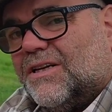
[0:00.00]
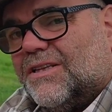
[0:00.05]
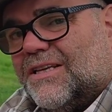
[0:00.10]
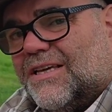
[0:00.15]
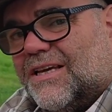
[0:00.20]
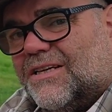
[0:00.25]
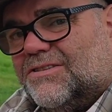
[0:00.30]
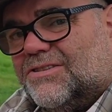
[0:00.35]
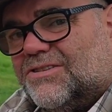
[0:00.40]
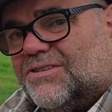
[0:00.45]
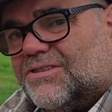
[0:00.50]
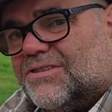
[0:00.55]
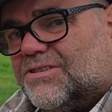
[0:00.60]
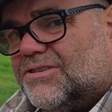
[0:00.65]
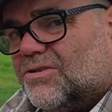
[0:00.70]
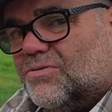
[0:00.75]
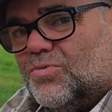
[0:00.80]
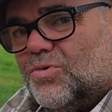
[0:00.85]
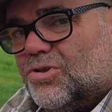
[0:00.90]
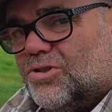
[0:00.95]
And the youngsters
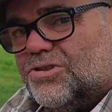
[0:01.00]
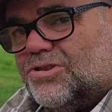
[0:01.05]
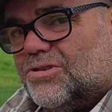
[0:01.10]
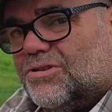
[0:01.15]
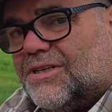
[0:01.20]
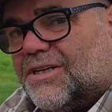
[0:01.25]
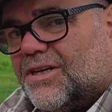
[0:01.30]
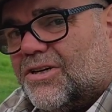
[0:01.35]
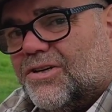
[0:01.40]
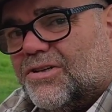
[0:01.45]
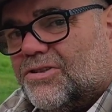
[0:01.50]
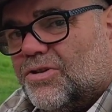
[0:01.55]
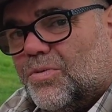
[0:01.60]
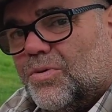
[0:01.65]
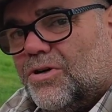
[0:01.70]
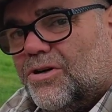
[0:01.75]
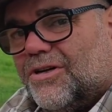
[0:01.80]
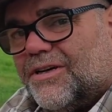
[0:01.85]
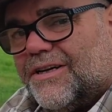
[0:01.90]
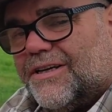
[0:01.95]
don't want to do that kind of
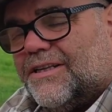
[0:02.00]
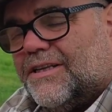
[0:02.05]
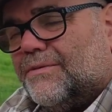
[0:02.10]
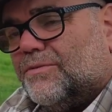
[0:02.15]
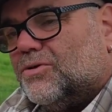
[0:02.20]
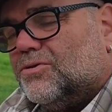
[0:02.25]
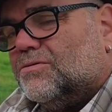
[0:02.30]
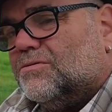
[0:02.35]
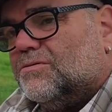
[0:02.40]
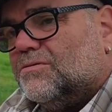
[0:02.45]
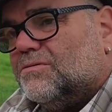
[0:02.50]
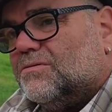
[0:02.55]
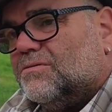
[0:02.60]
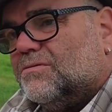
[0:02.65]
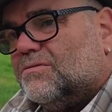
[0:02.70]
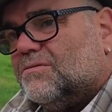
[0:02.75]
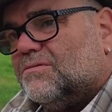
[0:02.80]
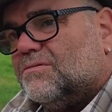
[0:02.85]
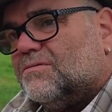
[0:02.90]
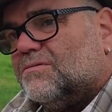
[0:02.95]
work anymore.
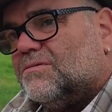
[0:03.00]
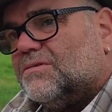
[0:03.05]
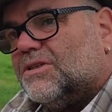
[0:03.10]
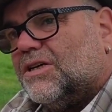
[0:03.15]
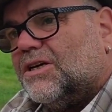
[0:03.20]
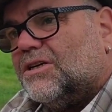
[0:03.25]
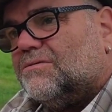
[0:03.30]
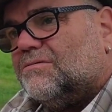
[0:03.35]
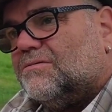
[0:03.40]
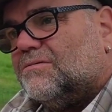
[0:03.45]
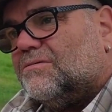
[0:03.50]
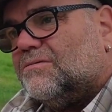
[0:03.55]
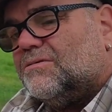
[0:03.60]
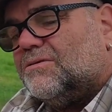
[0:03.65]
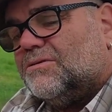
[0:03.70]
No.